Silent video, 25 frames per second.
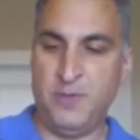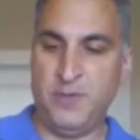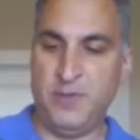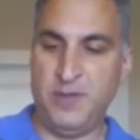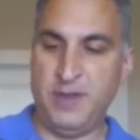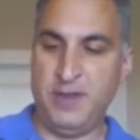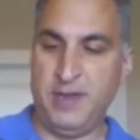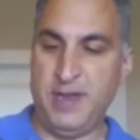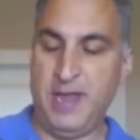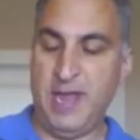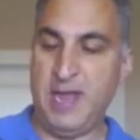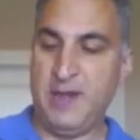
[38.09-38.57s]

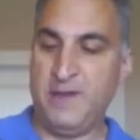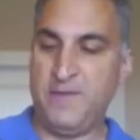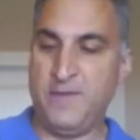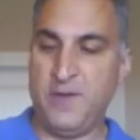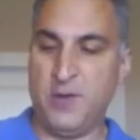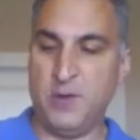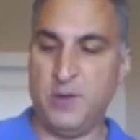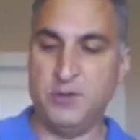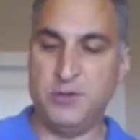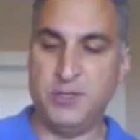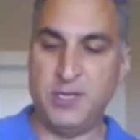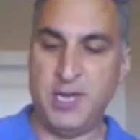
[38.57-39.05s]
the
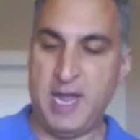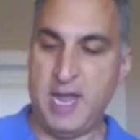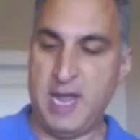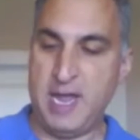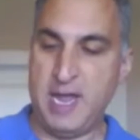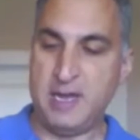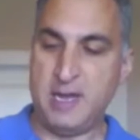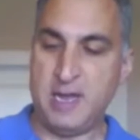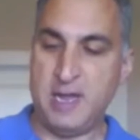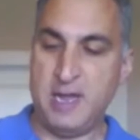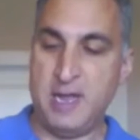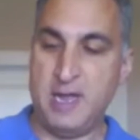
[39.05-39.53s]
headphone
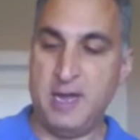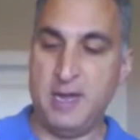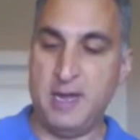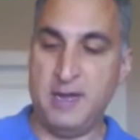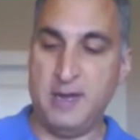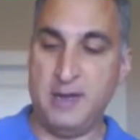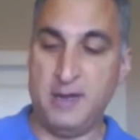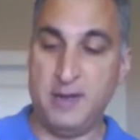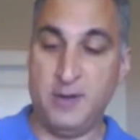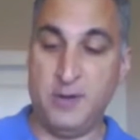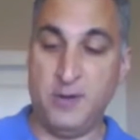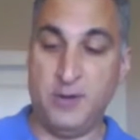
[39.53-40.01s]
jack
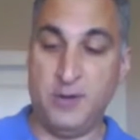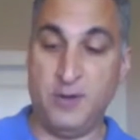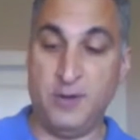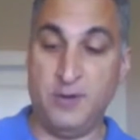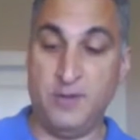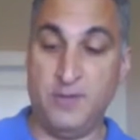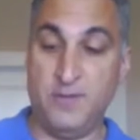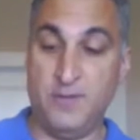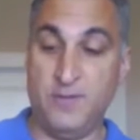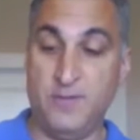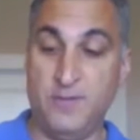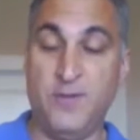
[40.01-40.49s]
on
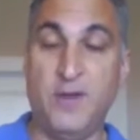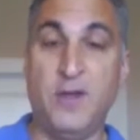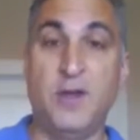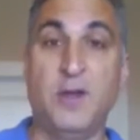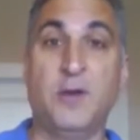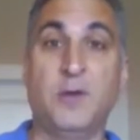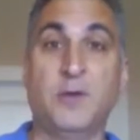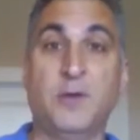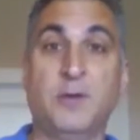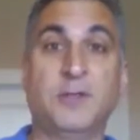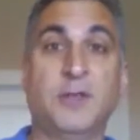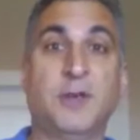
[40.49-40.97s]
your
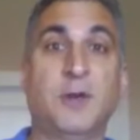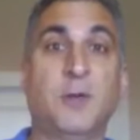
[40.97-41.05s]
phones.